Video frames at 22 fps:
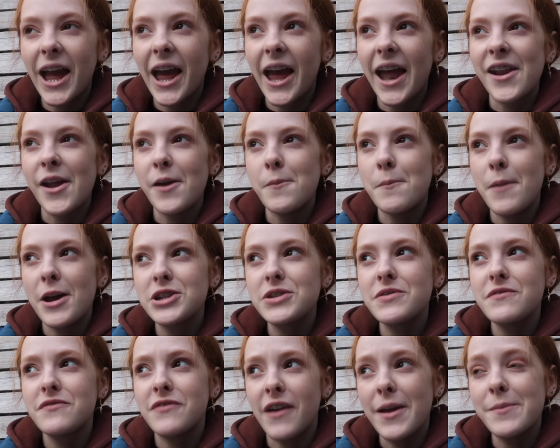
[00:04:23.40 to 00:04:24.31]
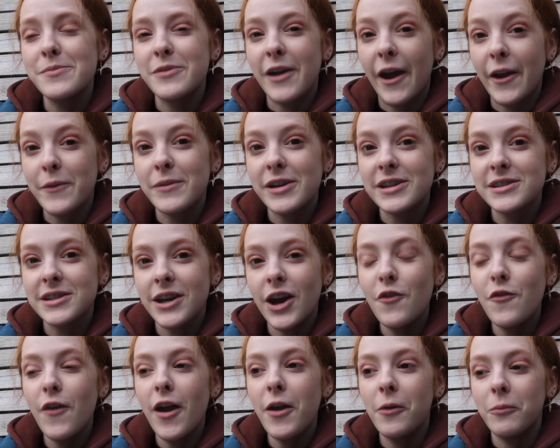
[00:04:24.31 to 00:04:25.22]
And I'm actually very proud of
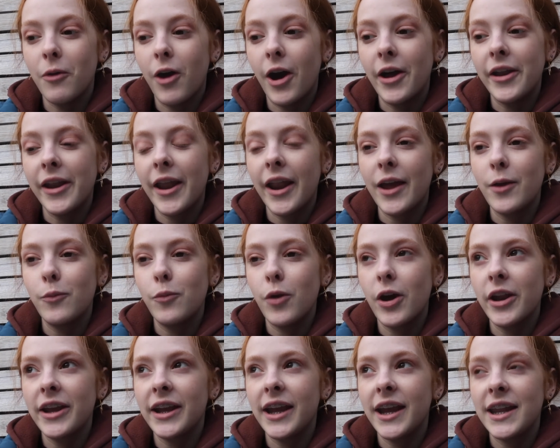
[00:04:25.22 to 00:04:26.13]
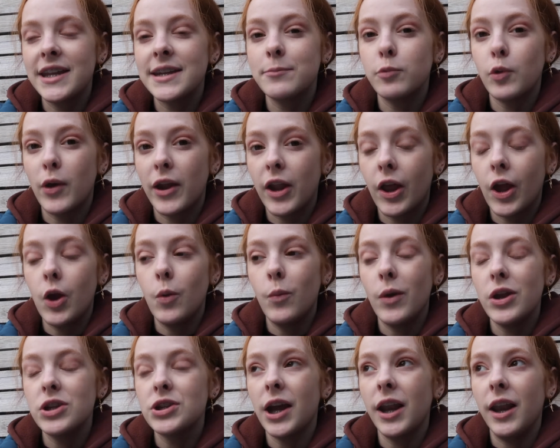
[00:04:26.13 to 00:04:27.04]
myself. I won, and I won a Kinder Bueno,
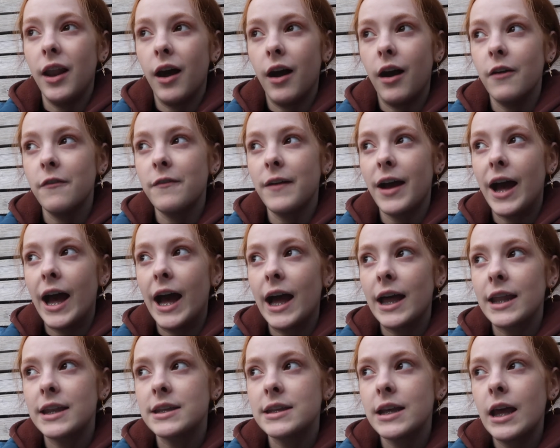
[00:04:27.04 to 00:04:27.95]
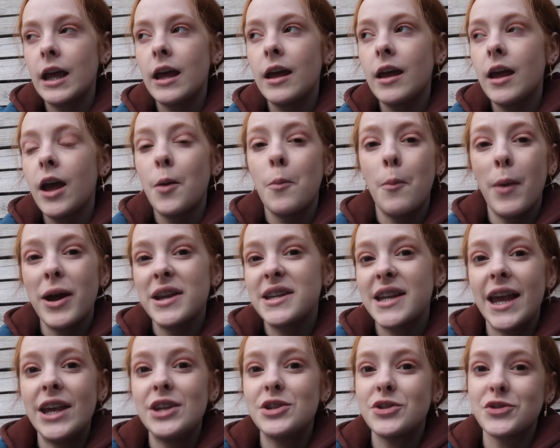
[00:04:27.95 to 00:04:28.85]
which I love, and my
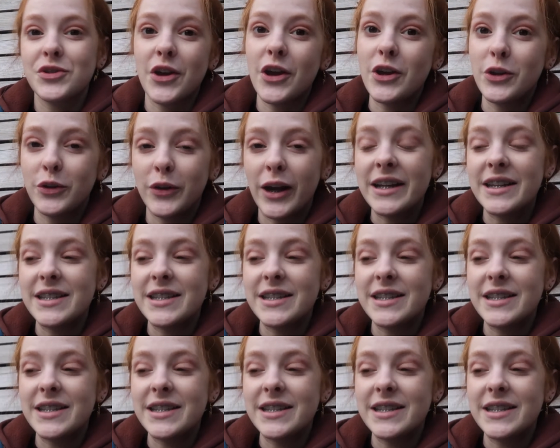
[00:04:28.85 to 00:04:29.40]
day is just going great